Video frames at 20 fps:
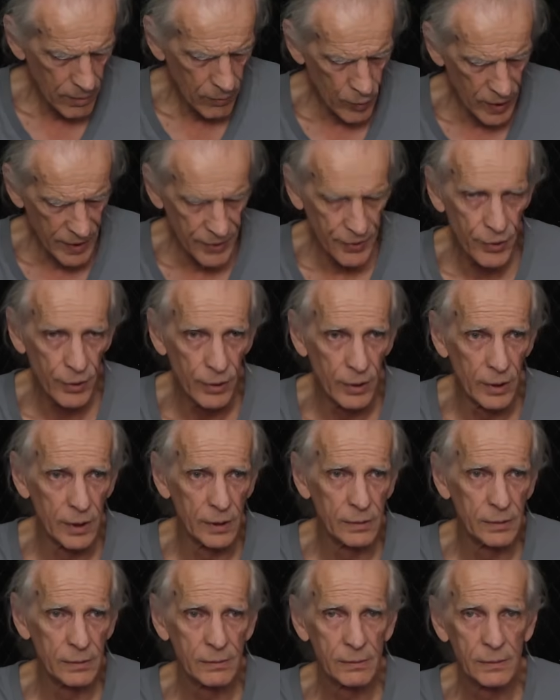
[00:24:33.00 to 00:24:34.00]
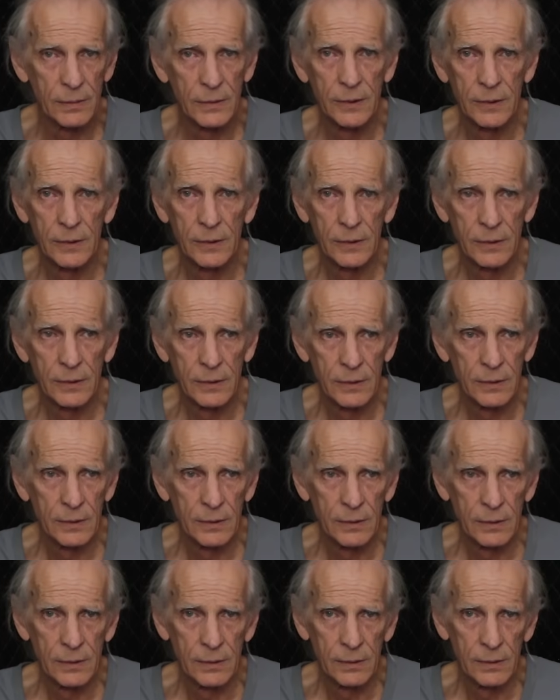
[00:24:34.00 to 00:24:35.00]
one tool,
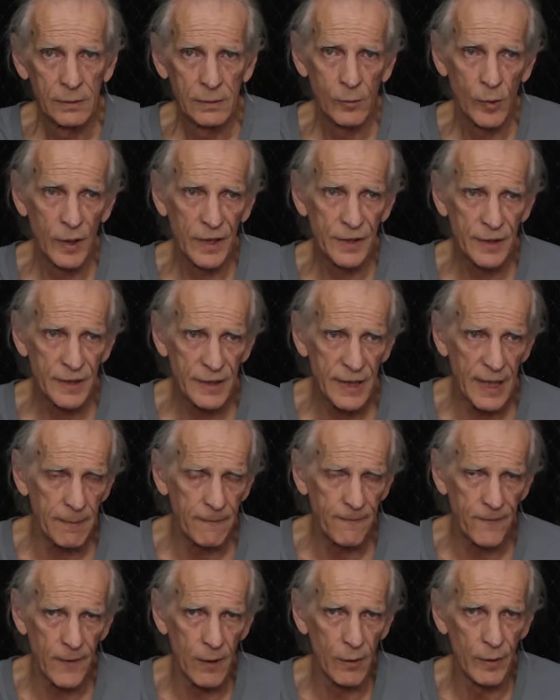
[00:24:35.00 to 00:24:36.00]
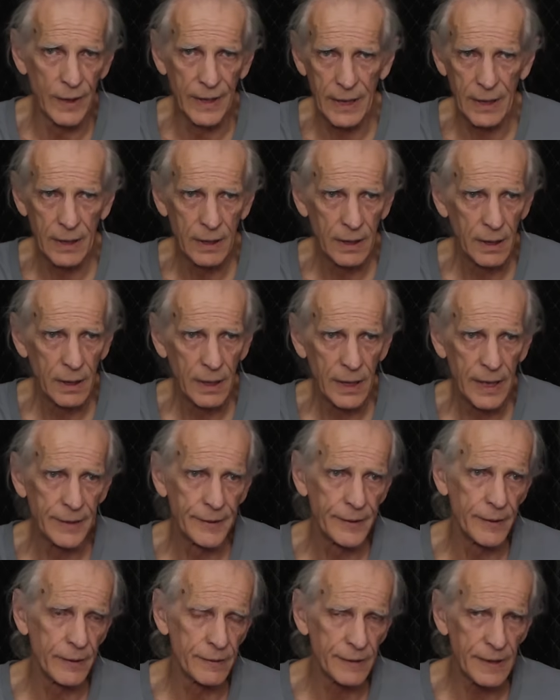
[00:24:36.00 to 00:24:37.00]
one step forward
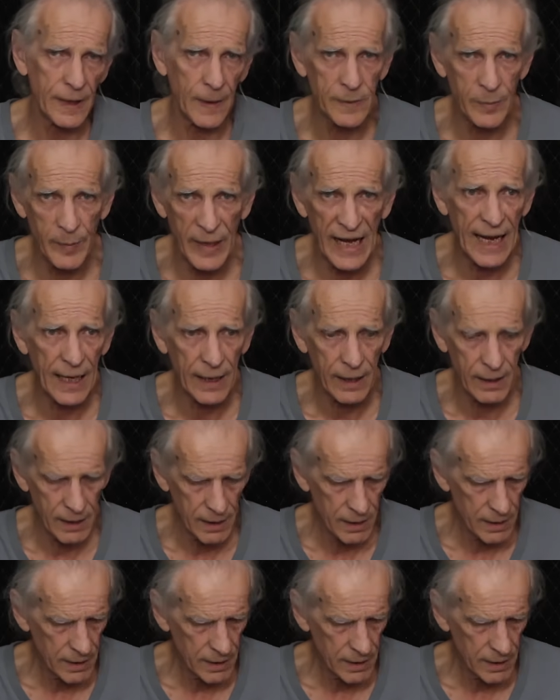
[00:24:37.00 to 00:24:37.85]
and 2 steps back,